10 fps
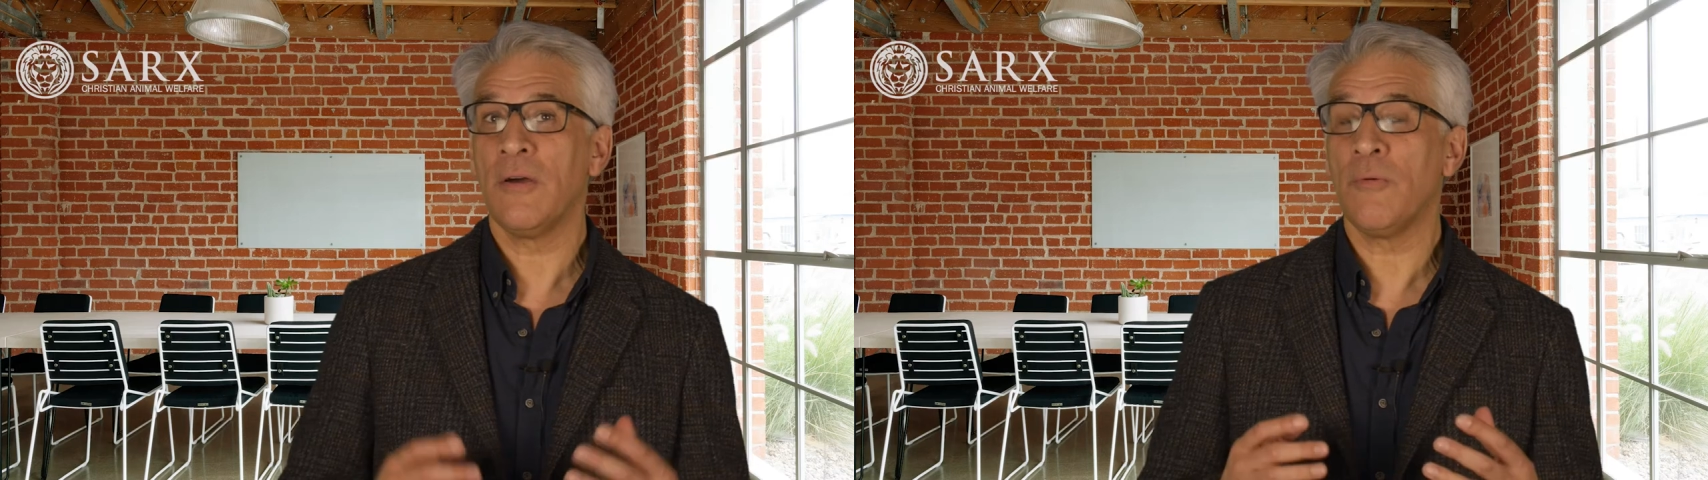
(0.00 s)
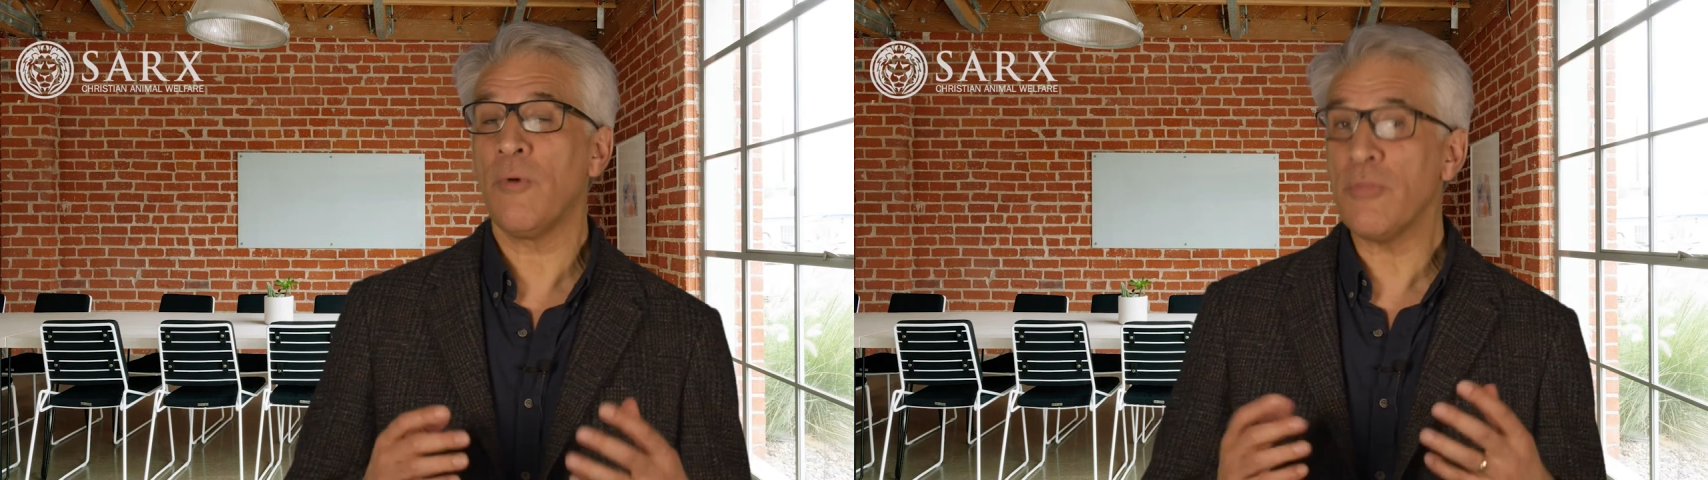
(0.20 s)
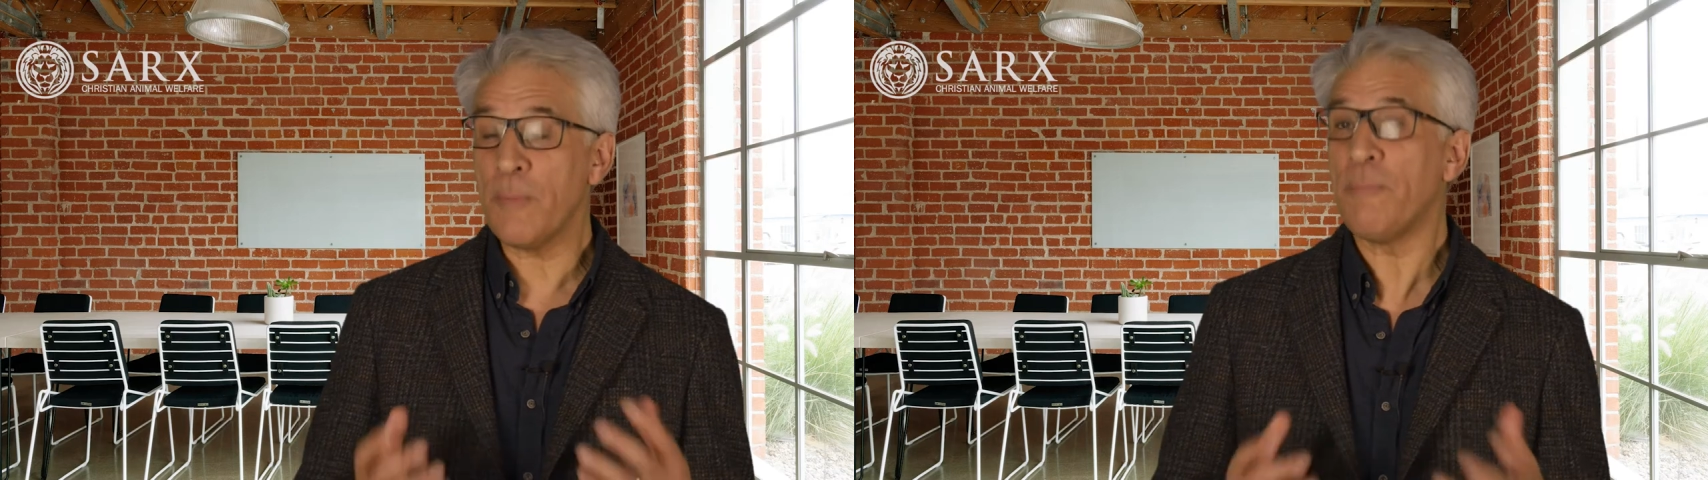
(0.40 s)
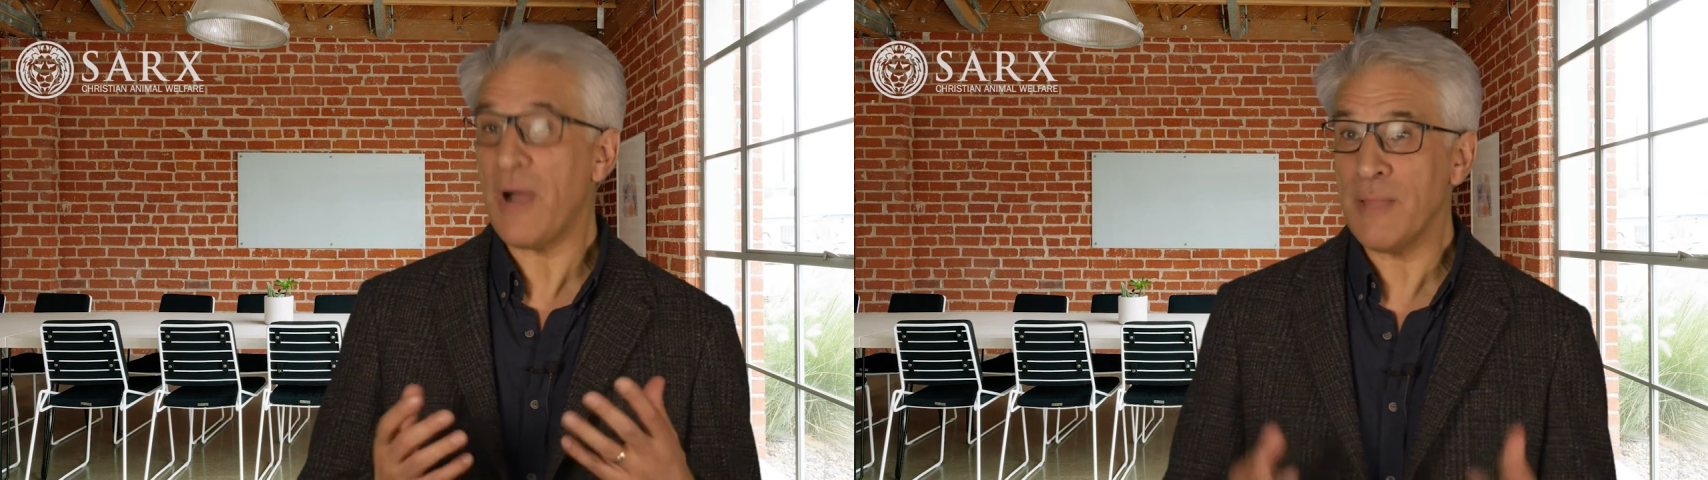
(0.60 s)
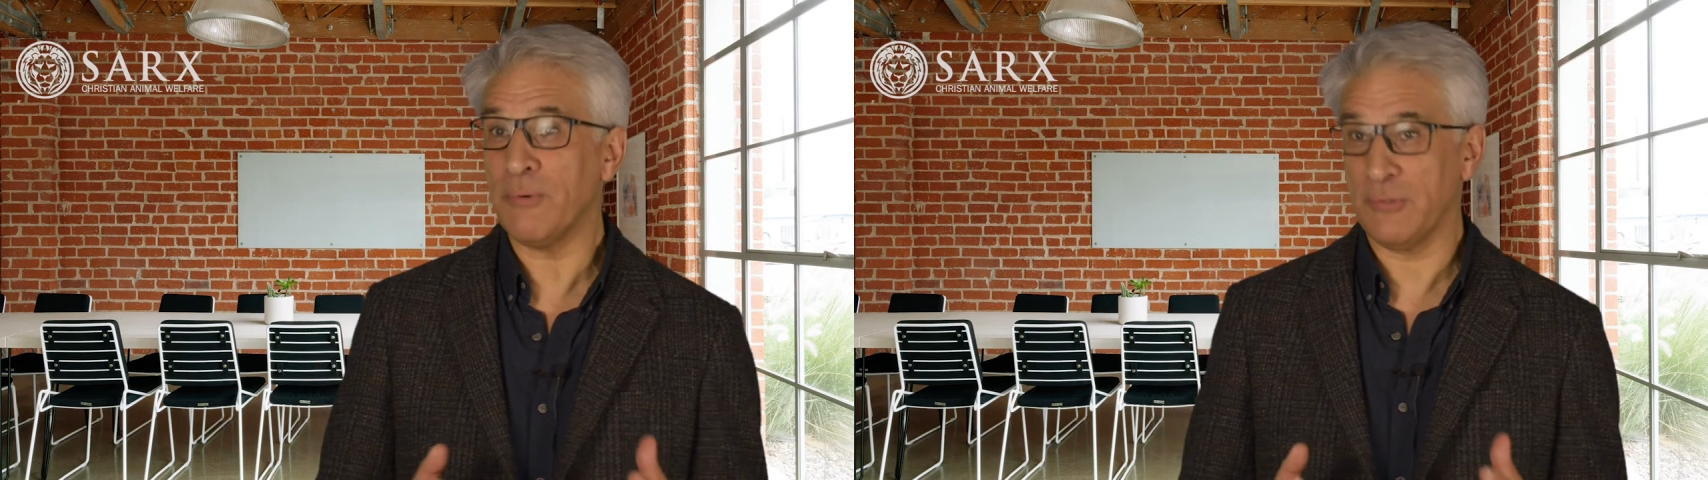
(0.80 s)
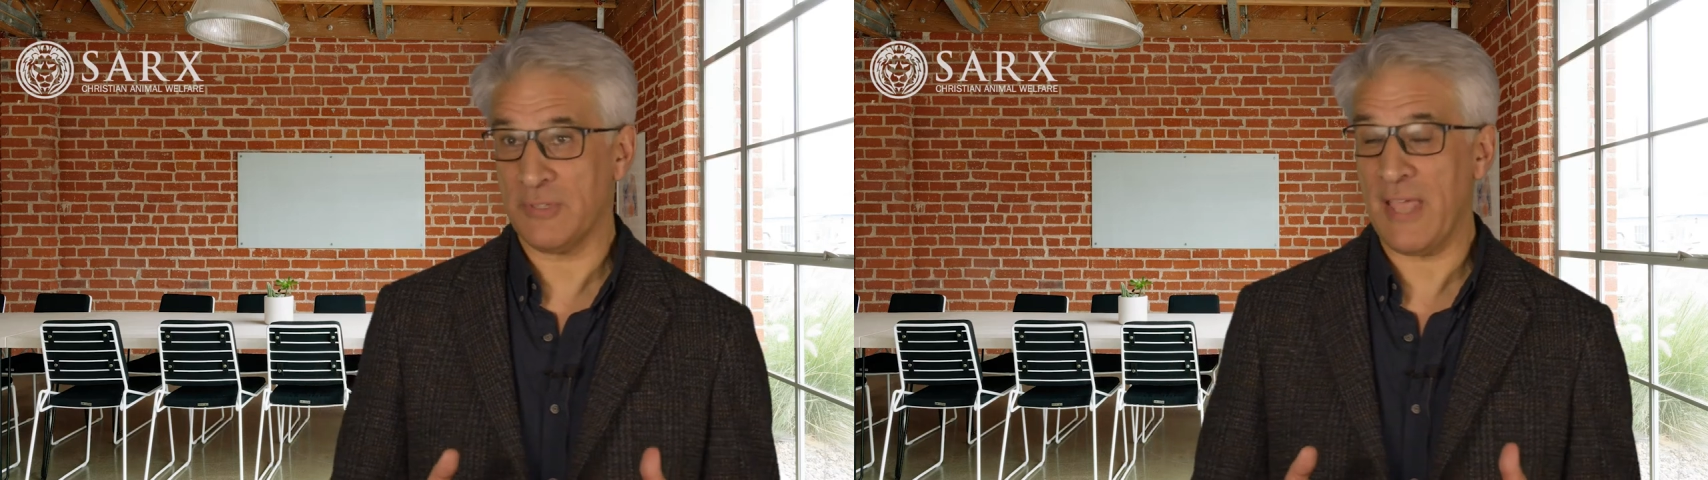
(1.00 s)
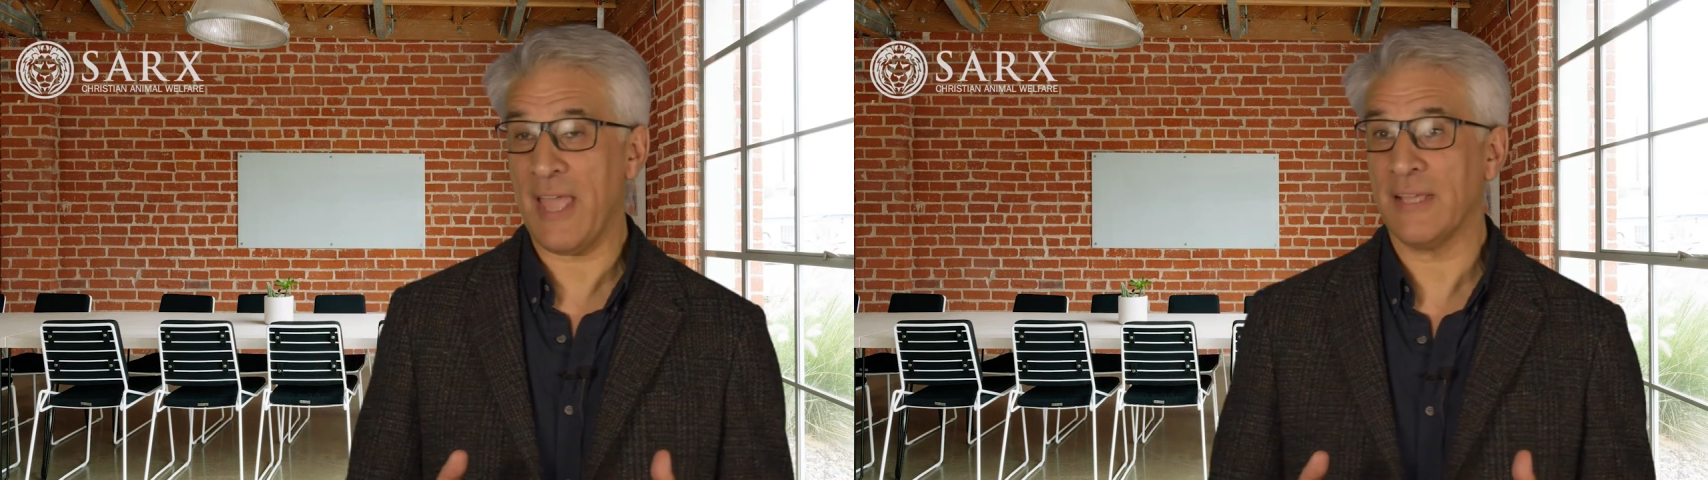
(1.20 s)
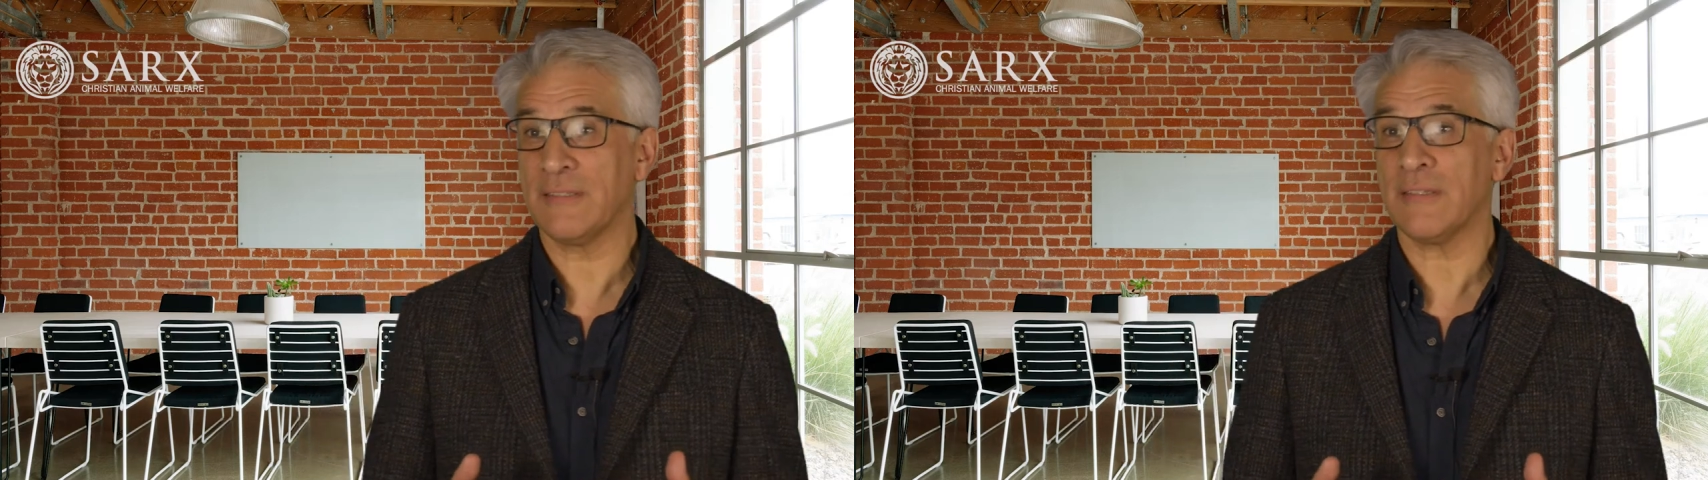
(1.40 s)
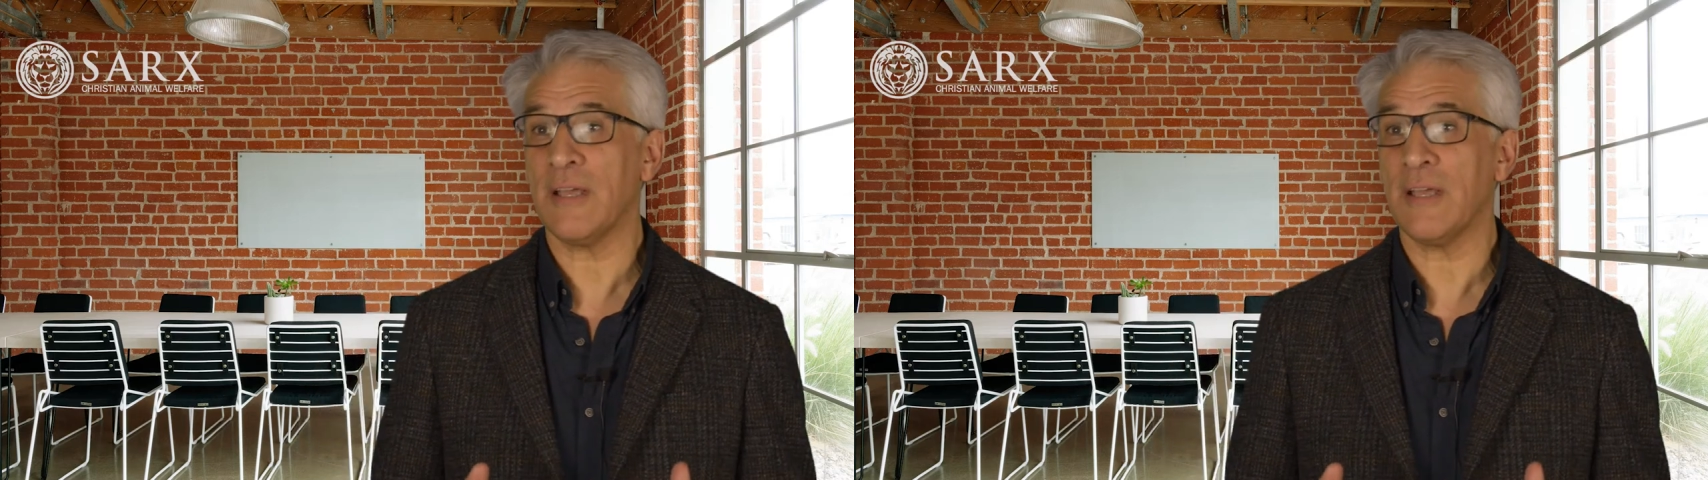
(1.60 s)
What the Bible says